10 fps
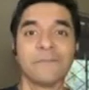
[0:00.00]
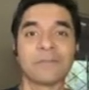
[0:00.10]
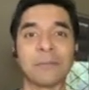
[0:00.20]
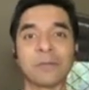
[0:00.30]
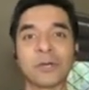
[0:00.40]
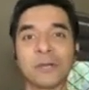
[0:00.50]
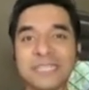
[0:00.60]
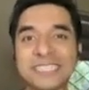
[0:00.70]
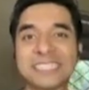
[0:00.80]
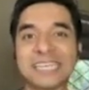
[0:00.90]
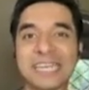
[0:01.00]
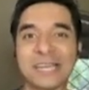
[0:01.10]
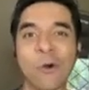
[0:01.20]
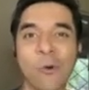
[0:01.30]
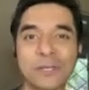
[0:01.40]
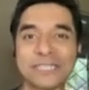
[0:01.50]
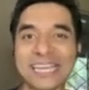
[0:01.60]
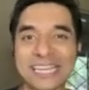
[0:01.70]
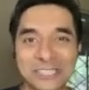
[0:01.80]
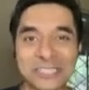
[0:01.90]
I'm not going to be sitting whole day
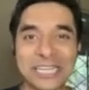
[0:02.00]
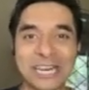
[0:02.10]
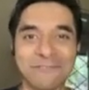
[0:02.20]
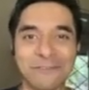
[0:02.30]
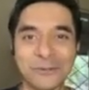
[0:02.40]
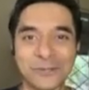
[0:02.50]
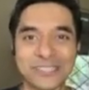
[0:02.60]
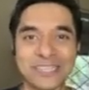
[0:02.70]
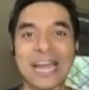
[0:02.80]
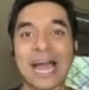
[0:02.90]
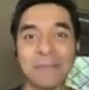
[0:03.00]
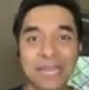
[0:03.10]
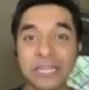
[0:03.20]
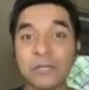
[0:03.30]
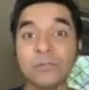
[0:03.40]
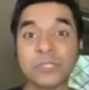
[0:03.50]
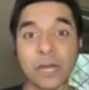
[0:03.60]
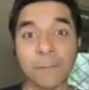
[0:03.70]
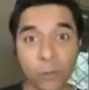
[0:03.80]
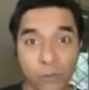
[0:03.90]
and just eating food. I may use
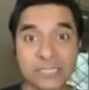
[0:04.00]
a protein